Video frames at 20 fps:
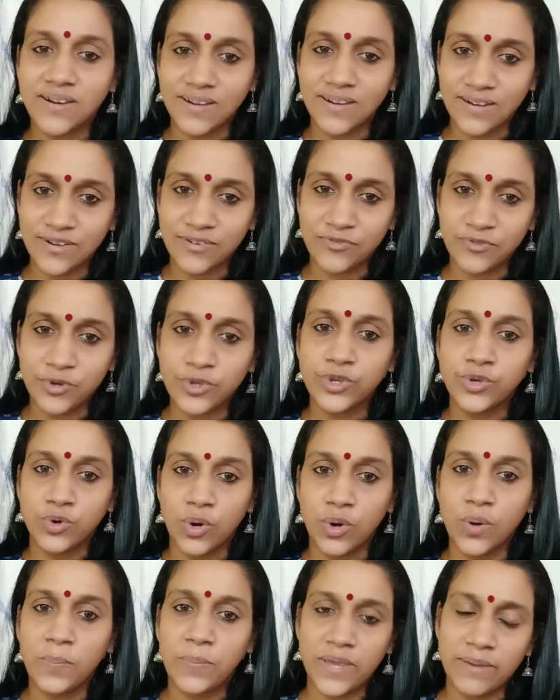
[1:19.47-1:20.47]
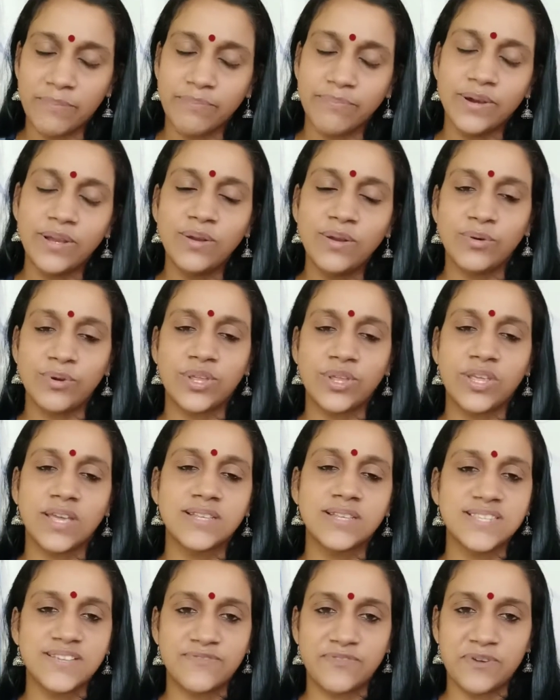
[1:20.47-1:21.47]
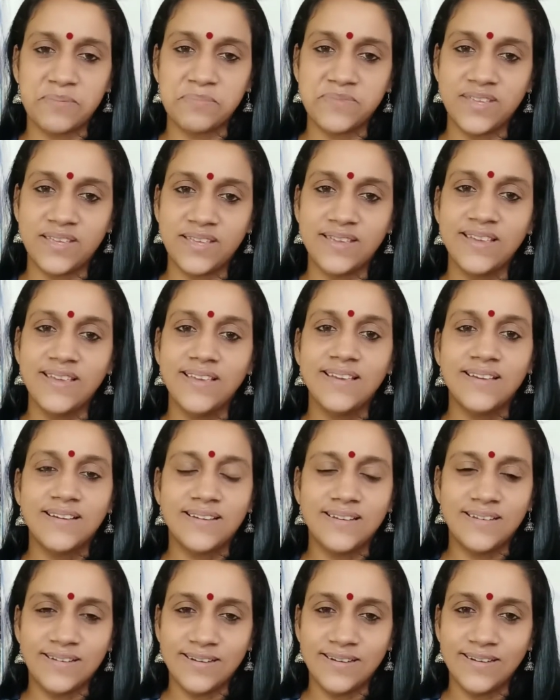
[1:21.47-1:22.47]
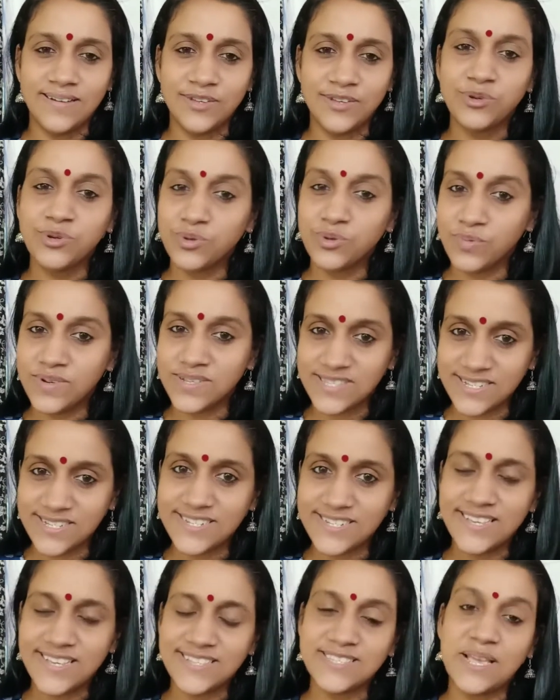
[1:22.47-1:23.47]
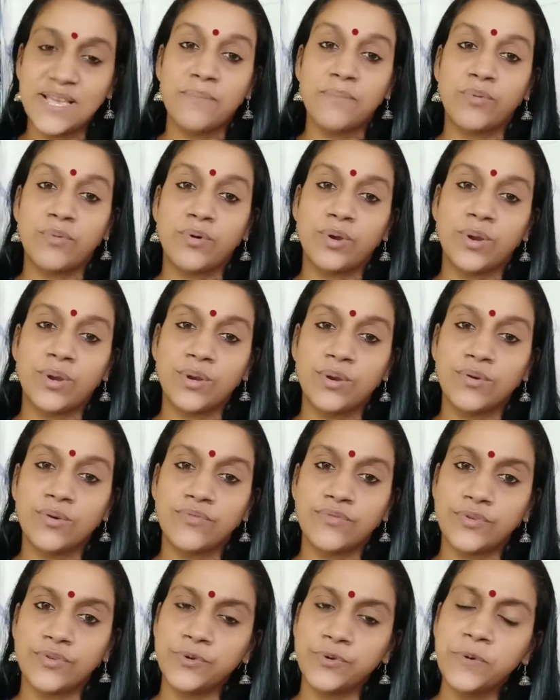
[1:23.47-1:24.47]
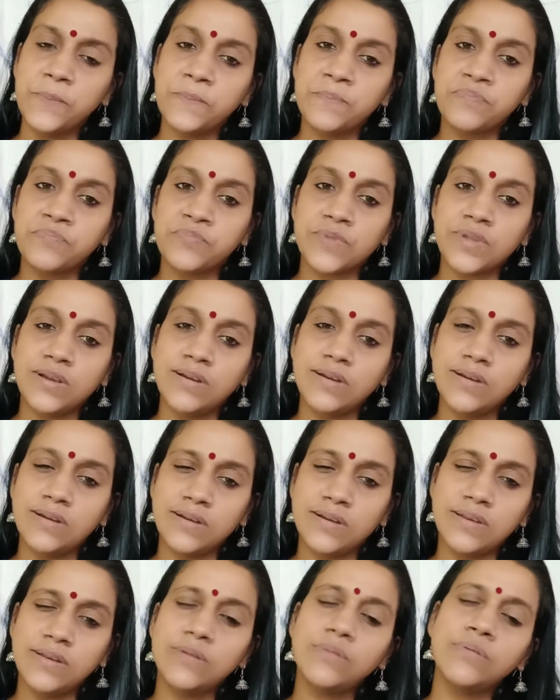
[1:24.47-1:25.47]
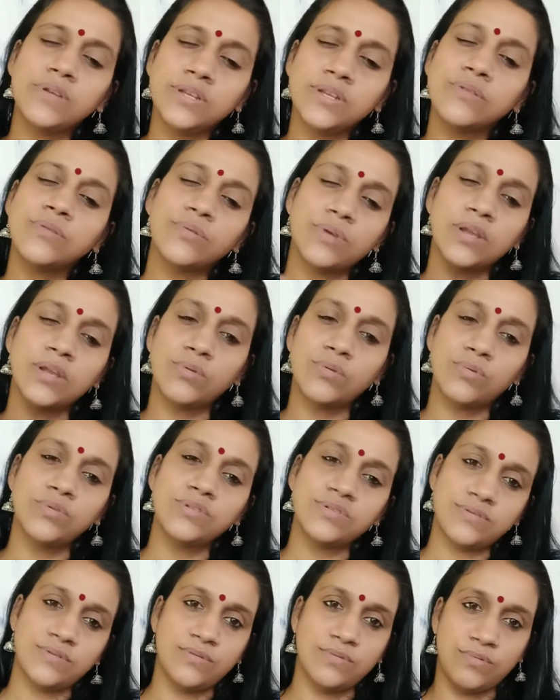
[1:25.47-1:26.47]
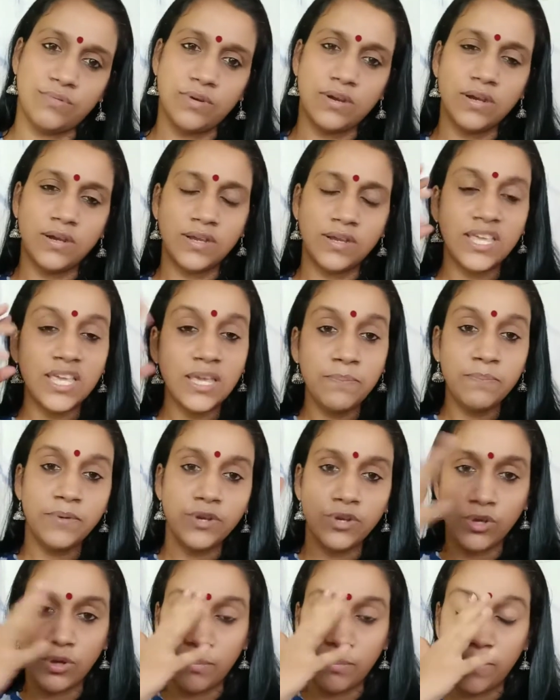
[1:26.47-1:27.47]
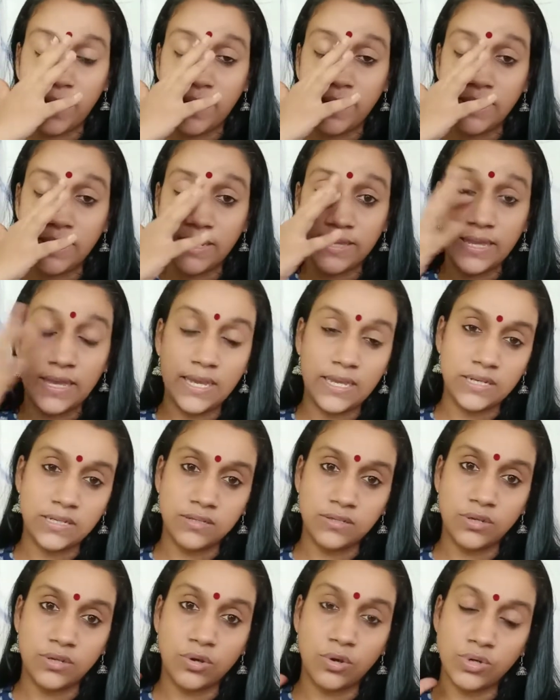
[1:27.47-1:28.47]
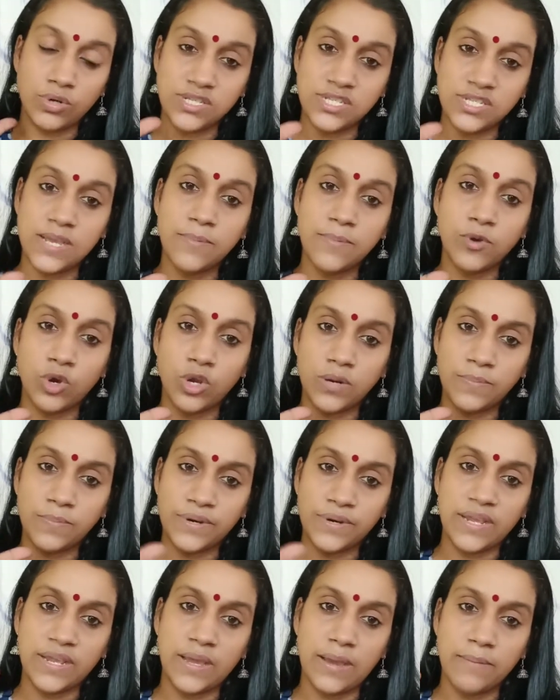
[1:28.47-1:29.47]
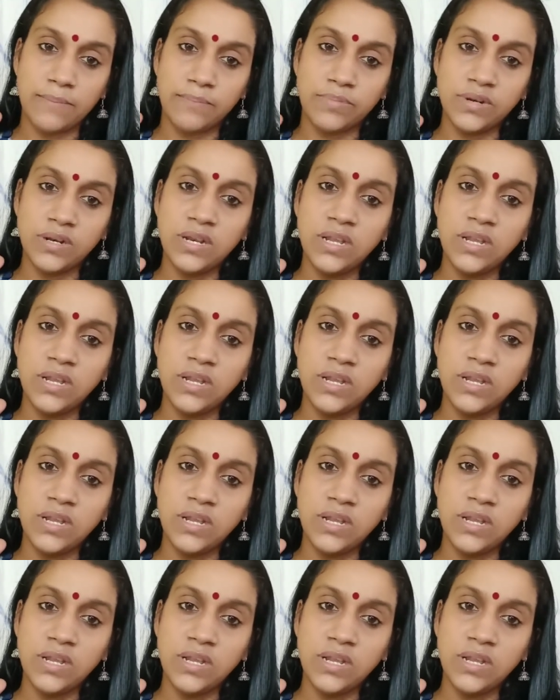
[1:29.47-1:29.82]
for your paper, or you can say from the university exam point of view, you can also keep in your mind that the concept called preamble